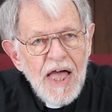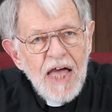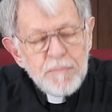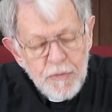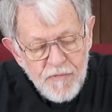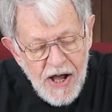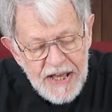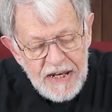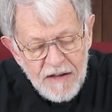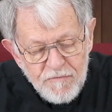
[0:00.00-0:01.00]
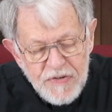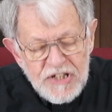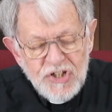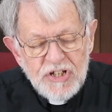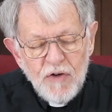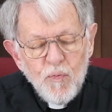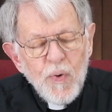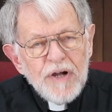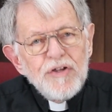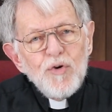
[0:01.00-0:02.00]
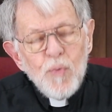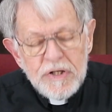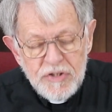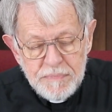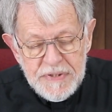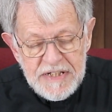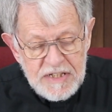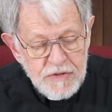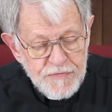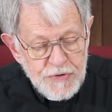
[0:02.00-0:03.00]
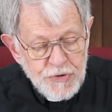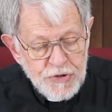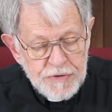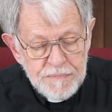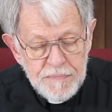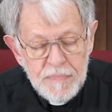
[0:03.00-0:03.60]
and provide a vision of where you want to be in the future.